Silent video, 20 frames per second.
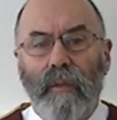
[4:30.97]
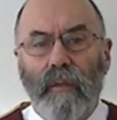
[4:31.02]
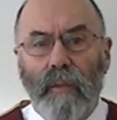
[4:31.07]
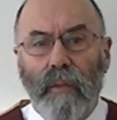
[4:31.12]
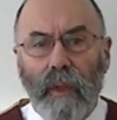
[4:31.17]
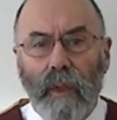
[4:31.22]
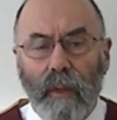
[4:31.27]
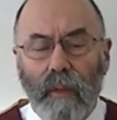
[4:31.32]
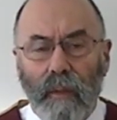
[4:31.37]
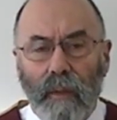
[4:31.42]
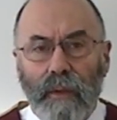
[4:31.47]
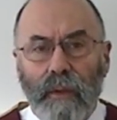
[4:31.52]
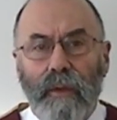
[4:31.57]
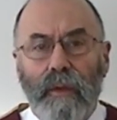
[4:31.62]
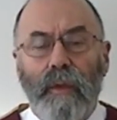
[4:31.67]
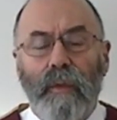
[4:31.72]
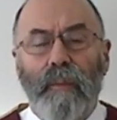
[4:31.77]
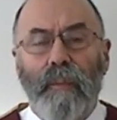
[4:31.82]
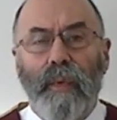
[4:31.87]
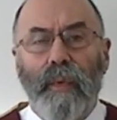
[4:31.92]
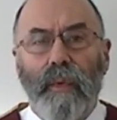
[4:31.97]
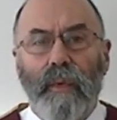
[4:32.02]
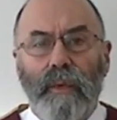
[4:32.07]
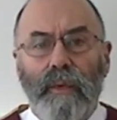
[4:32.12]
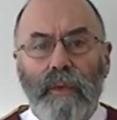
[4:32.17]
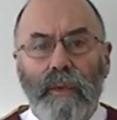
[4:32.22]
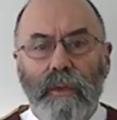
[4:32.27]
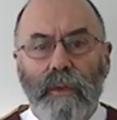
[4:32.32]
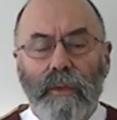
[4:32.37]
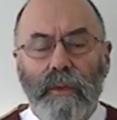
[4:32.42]
we would do the
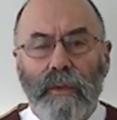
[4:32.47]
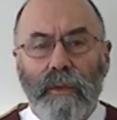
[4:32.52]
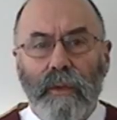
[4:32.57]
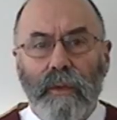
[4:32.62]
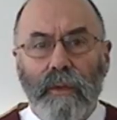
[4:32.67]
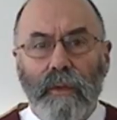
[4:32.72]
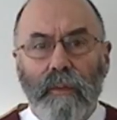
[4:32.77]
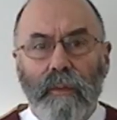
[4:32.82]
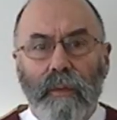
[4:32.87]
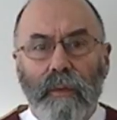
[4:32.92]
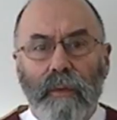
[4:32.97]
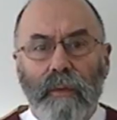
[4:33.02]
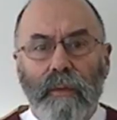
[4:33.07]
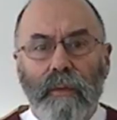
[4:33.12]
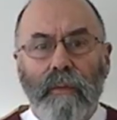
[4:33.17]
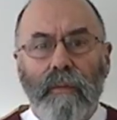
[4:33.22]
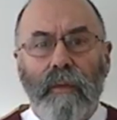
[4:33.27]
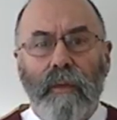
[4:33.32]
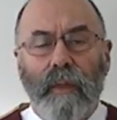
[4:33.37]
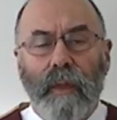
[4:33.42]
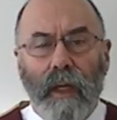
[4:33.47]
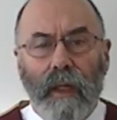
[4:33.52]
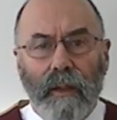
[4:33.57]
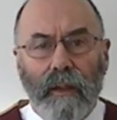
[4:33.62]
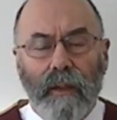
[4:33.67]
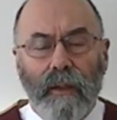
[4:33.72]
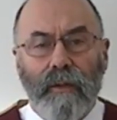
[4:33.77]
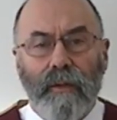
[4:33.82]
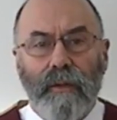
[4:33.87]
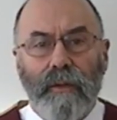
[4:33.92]
ports suitable for that
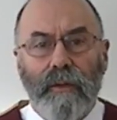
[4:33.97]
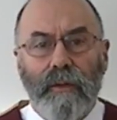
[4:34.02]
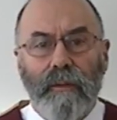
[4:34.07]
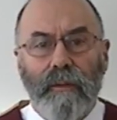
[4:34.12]
use.